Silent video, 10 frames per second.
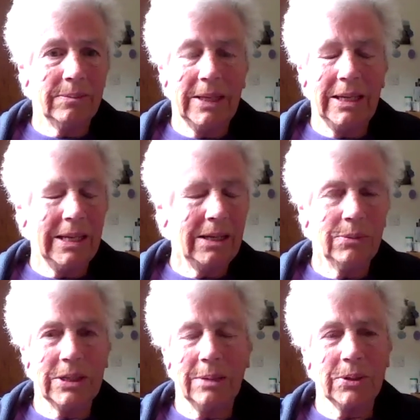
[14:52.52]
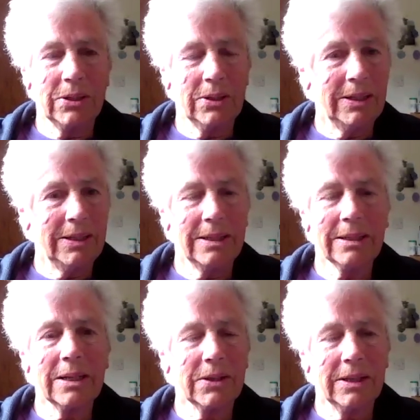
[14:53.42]
He was absolutely
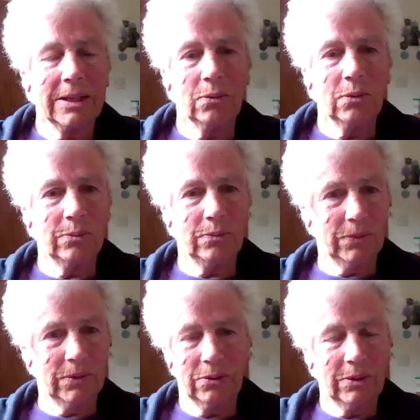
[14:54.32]
disgusting when